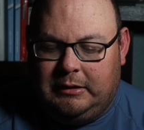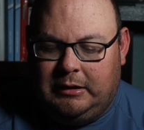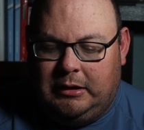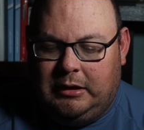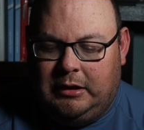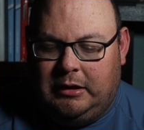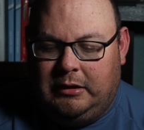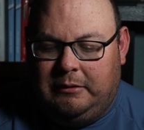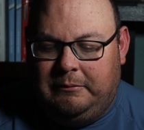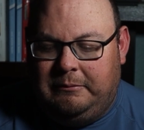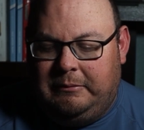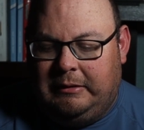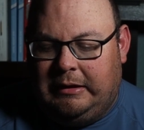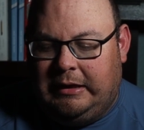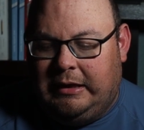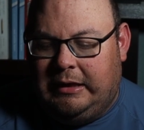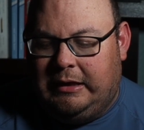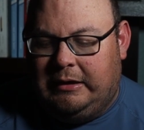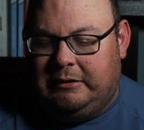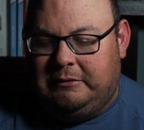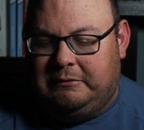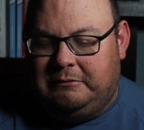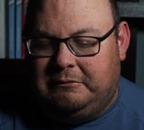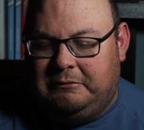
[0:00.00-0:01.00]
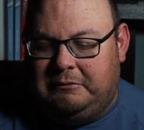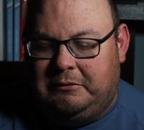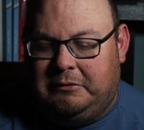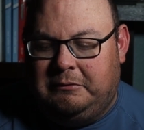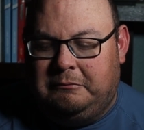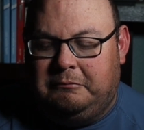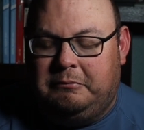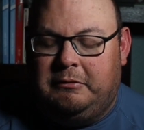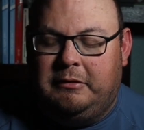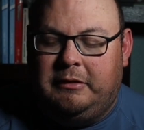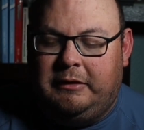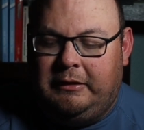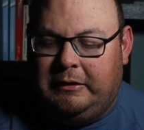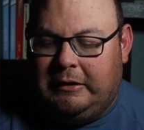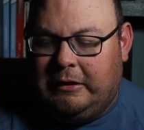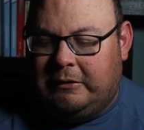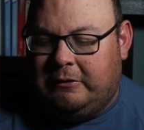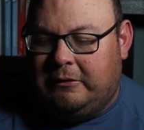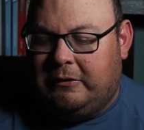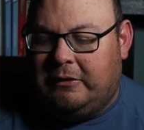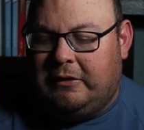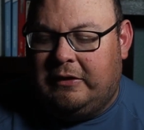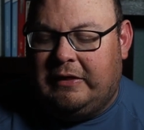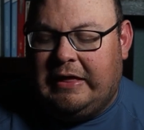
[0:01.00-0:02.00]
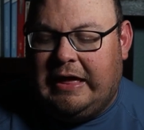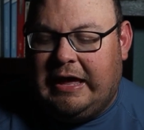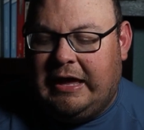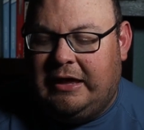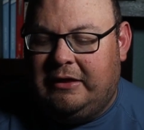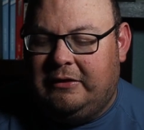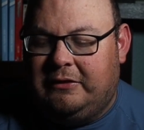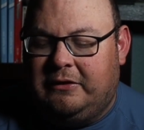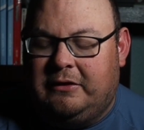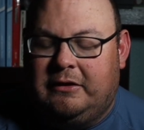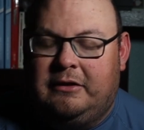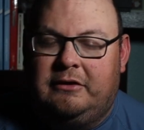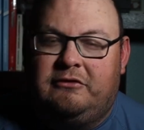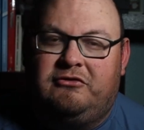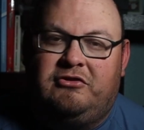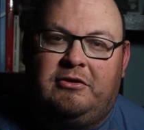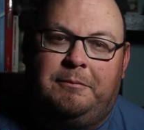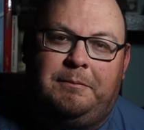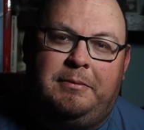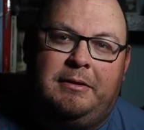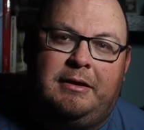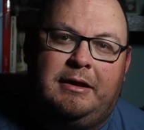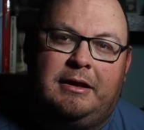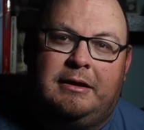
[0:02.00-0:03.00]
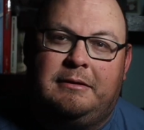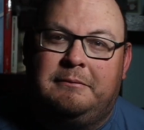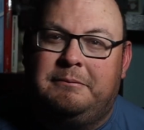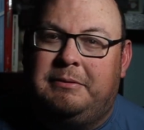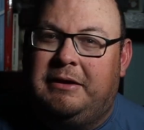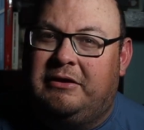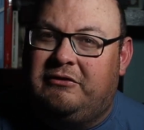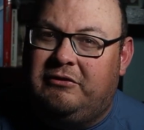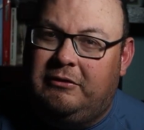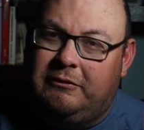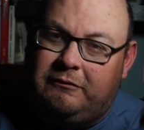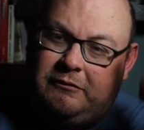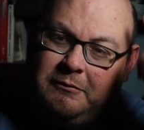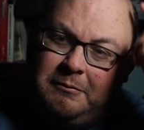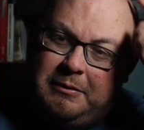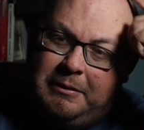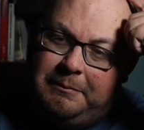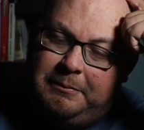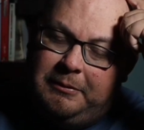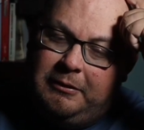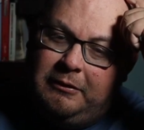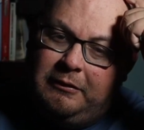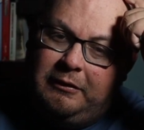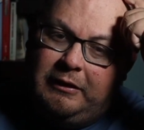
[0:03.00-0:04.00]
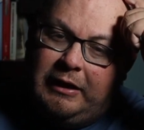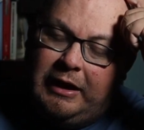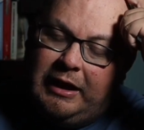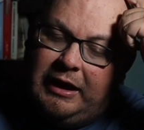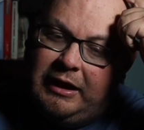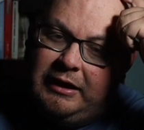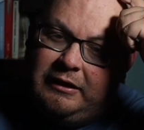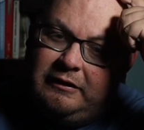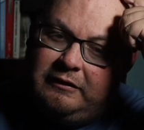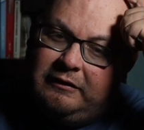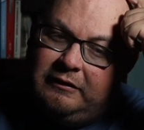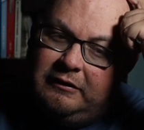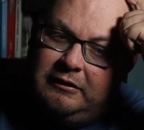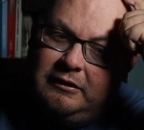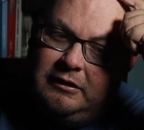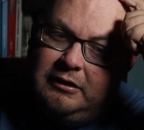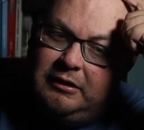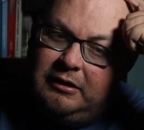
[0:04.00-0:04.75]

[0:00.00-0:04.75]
And really, other than that, the chipping and pitching from uphill lies,